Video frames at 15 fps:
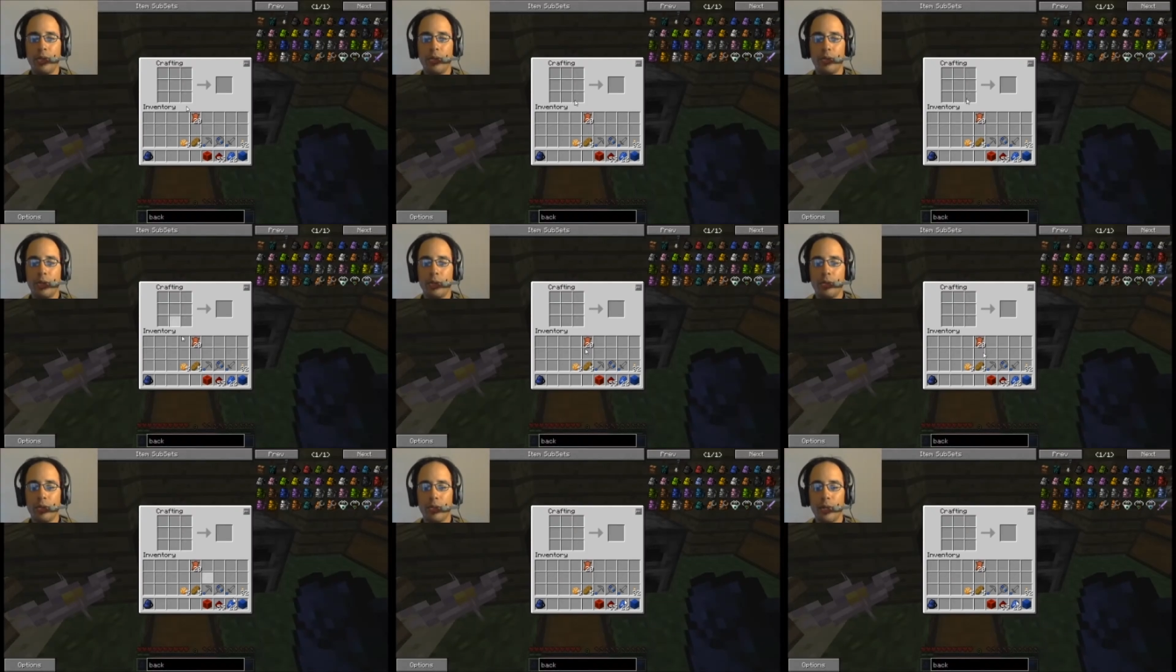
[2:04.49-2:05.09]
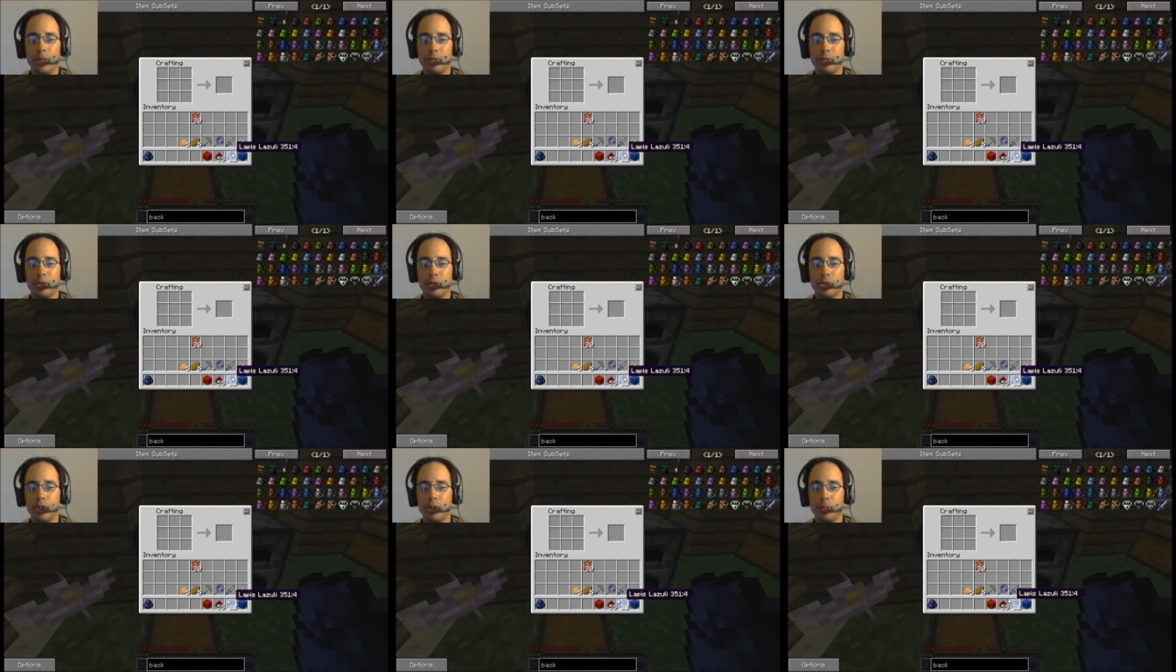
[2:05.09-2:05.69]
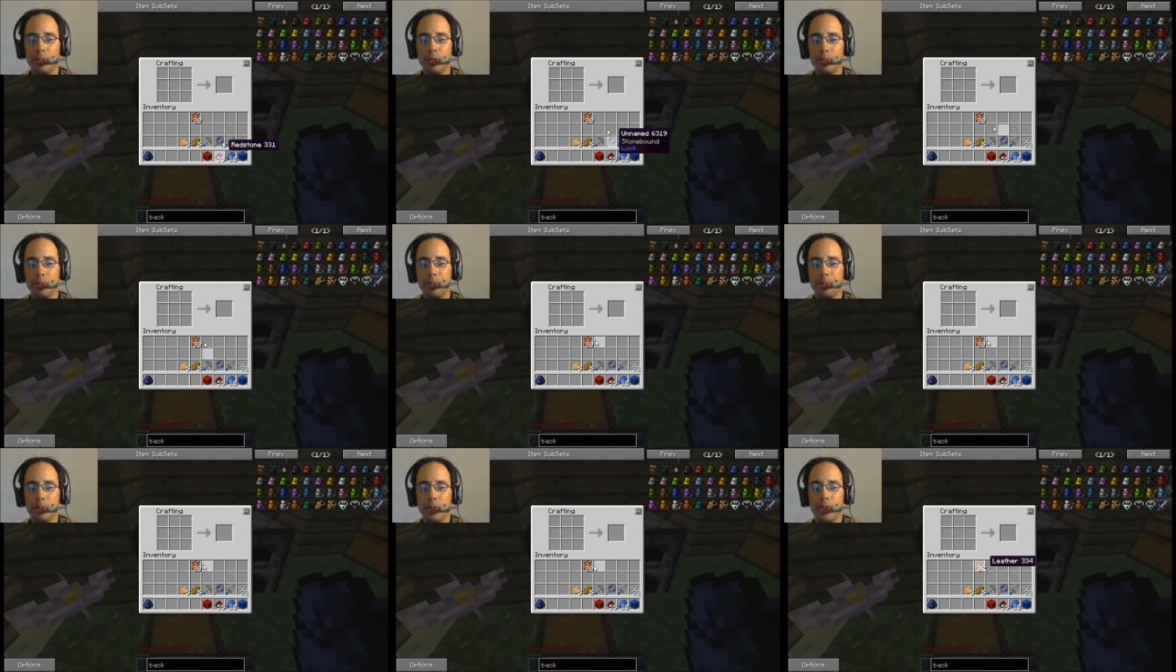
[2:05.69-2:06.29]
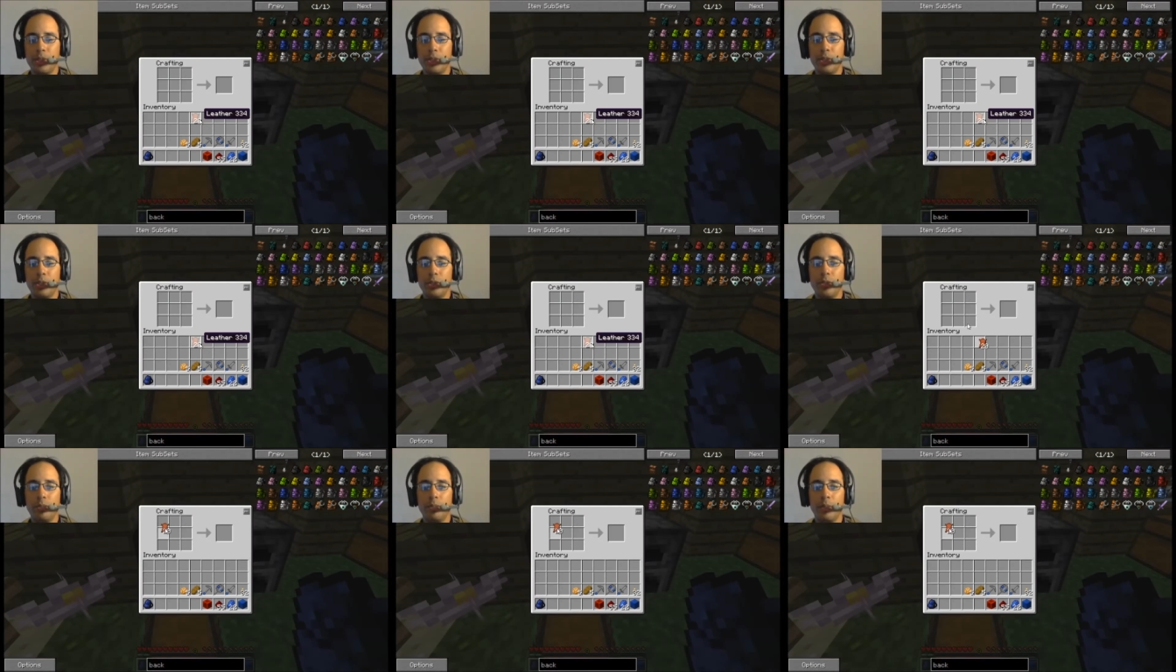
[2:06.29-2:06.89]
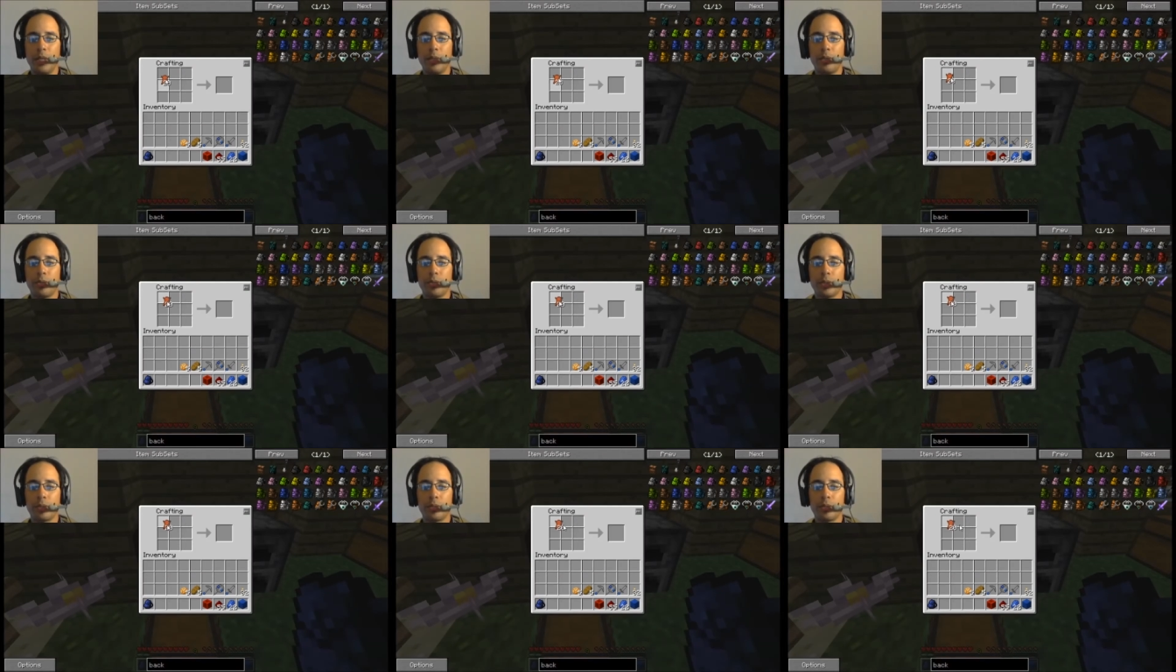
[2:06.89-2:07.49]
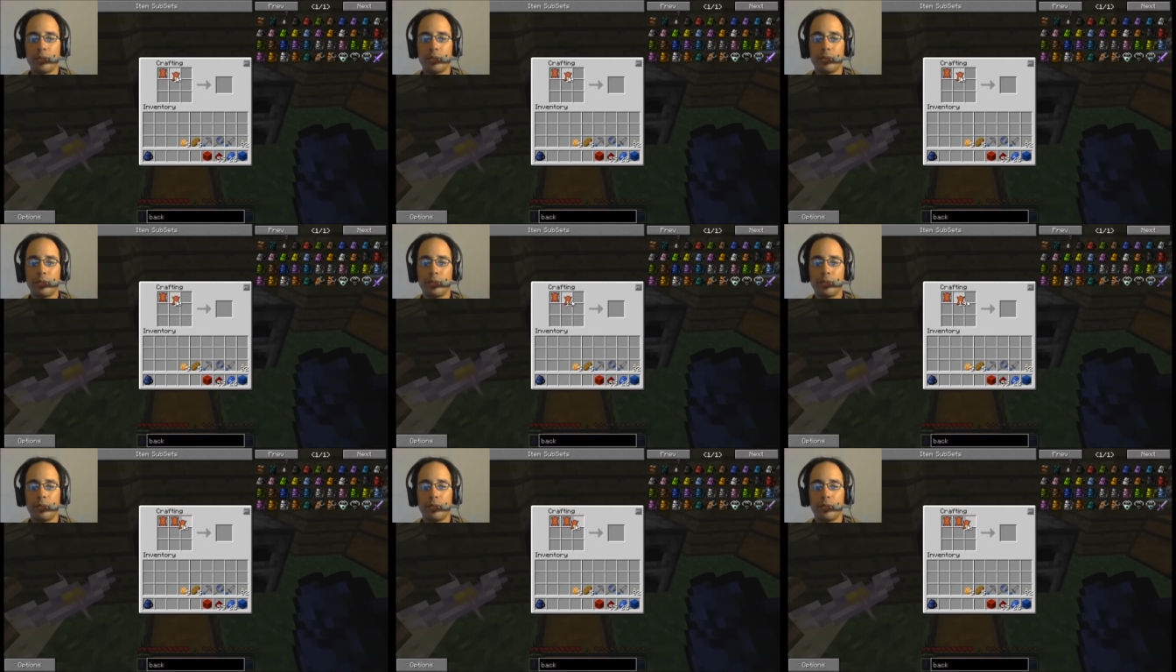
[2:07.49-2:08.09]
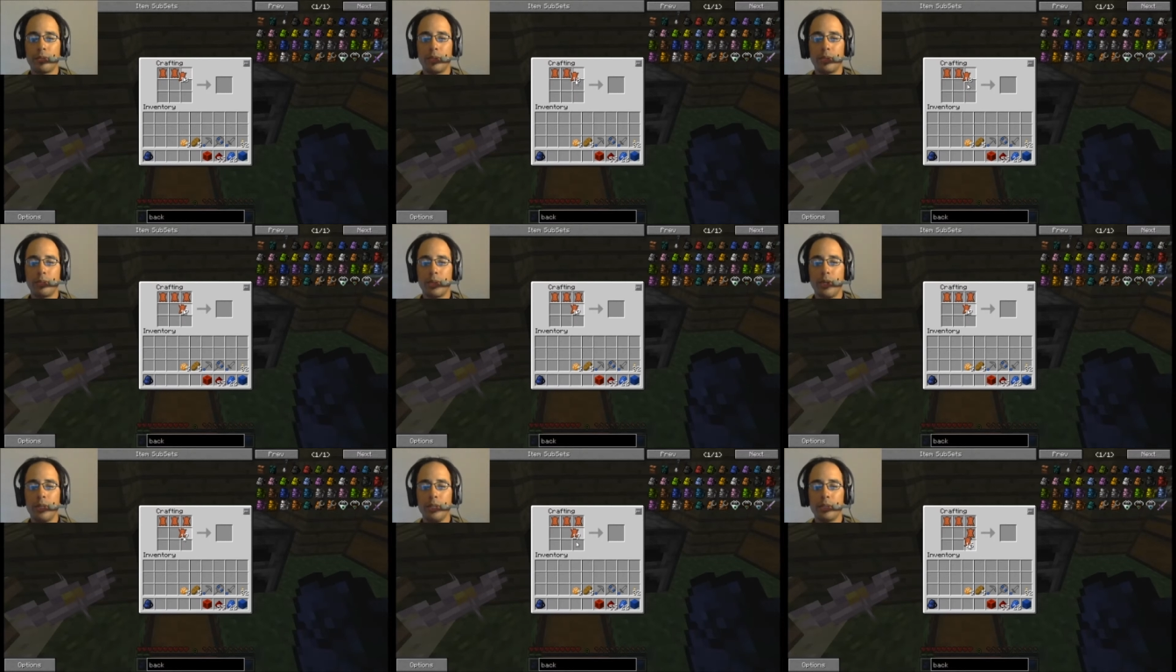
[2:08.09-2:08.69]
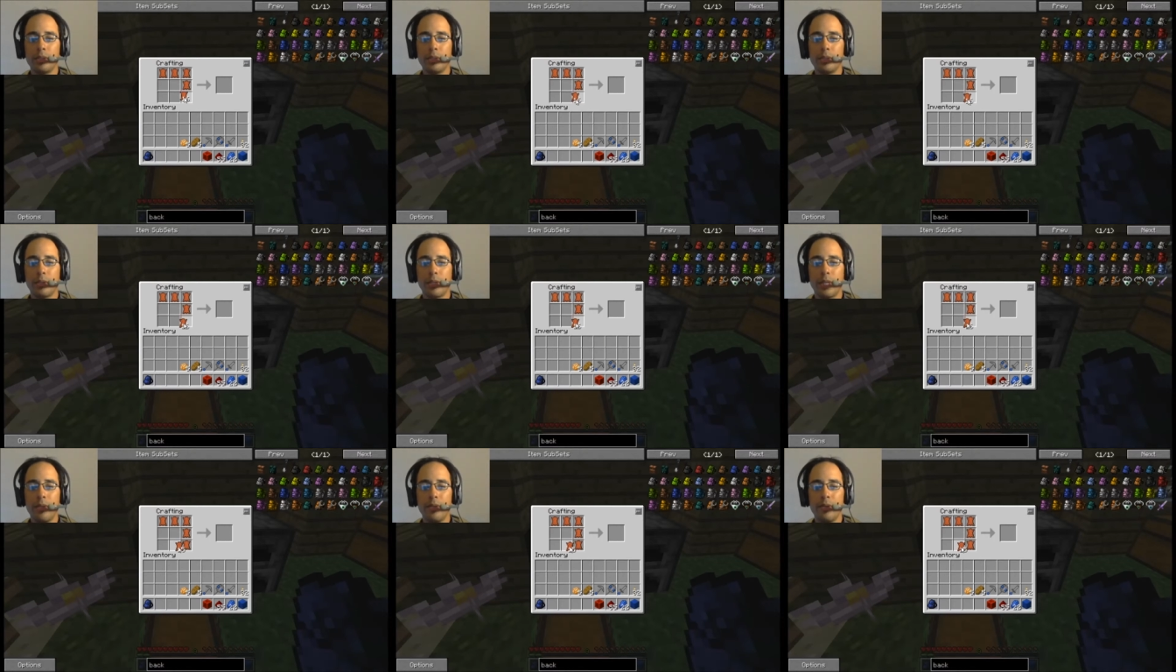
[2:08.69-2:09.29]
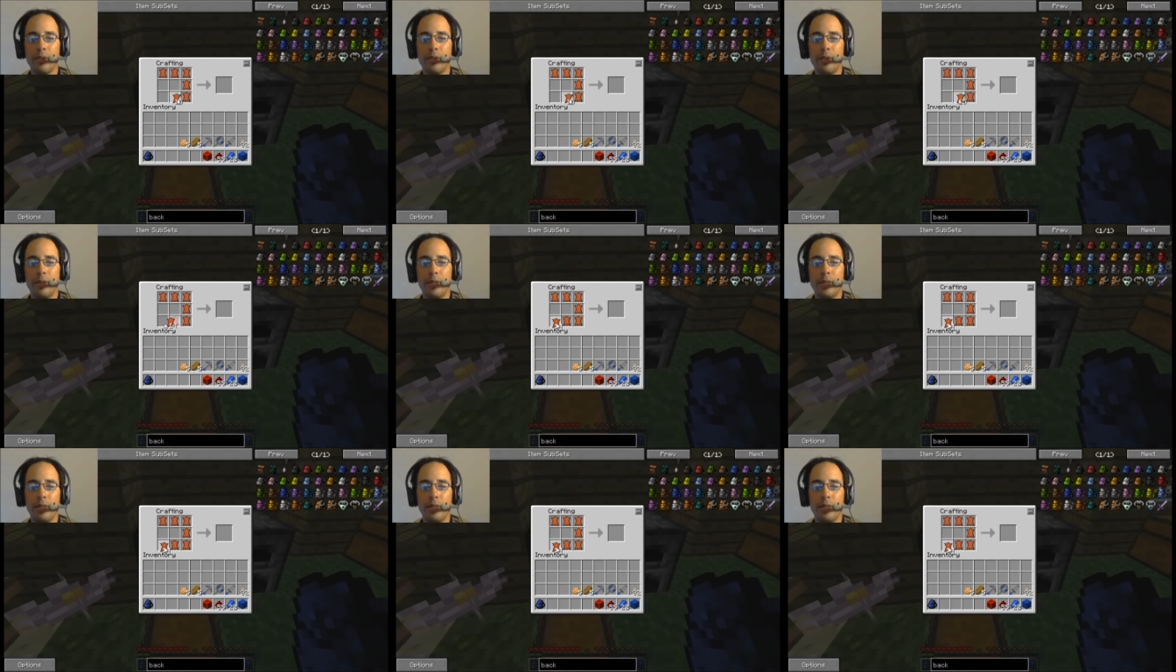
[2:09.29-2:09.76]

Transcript: You go to your little crafting table. You make your little, whatchamacallits, your leather.